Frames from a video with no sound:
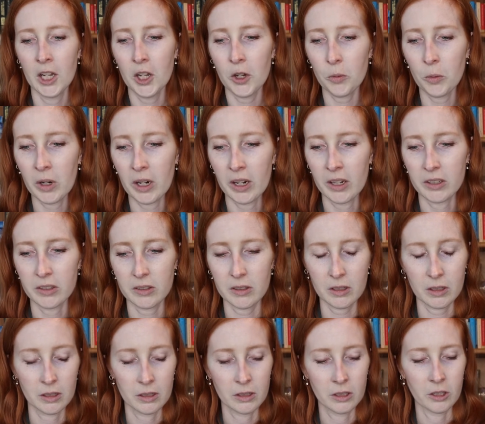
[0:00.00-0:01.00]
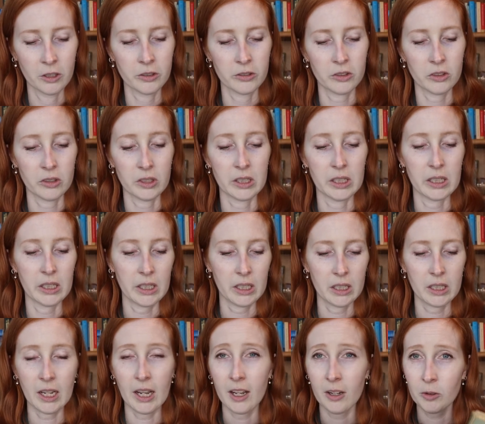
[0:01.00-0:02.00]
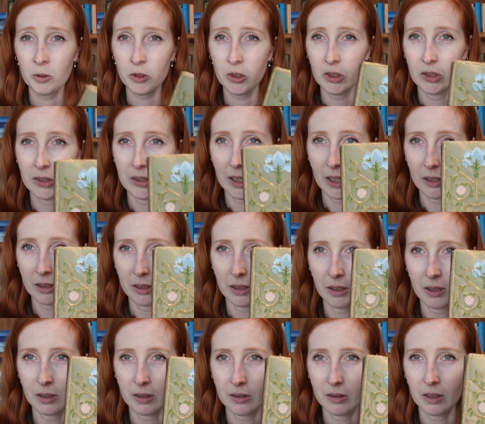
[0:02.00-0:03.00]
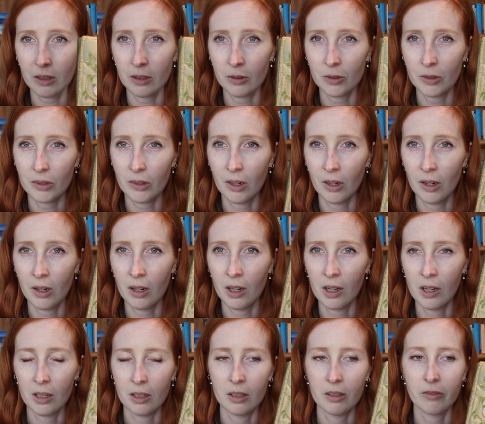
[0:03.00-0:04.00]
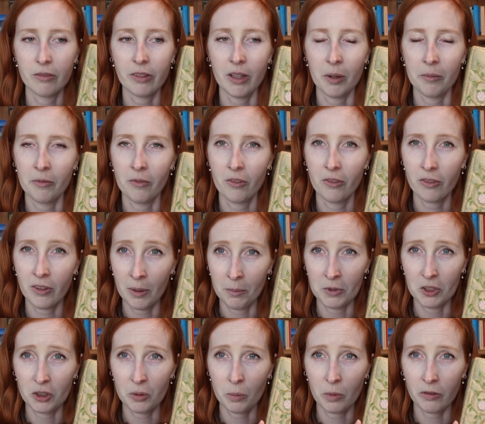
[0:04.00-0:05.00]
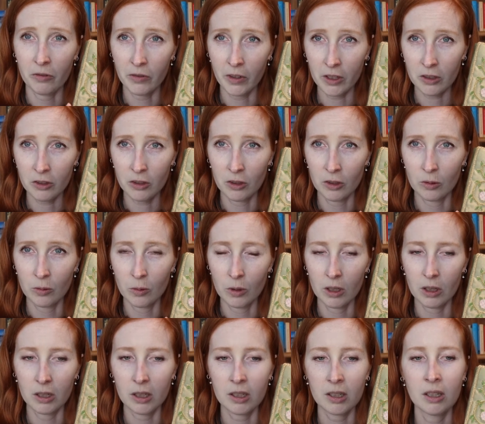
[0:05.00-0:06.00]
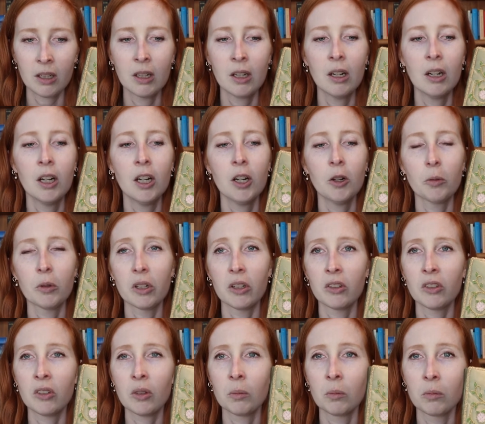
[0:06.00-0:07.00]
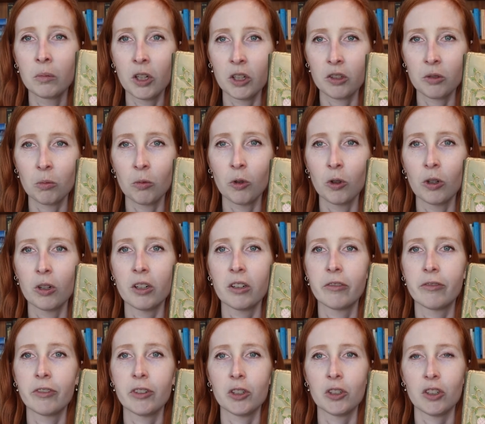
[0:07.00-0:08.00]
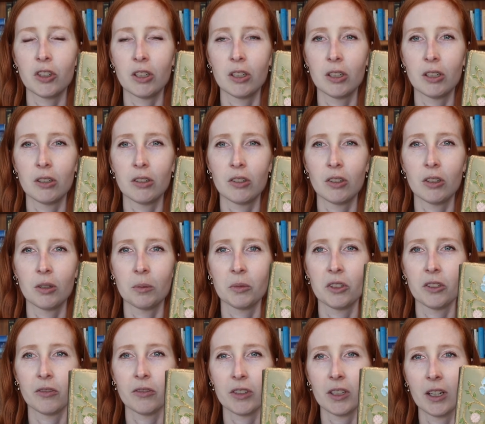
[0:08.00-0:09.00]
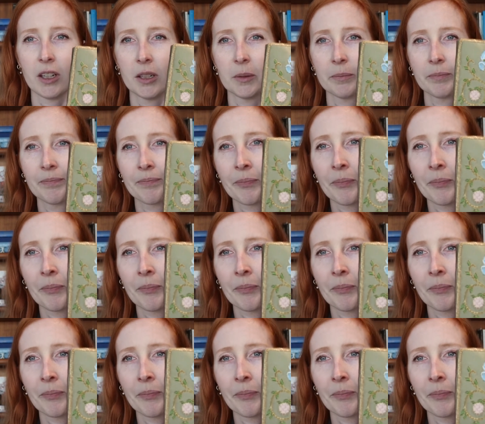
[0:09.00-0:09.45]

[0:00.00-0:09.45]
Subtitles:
whereas the largely couching techniques that you saw on the Flemish professional work was much more efficient in terms of time.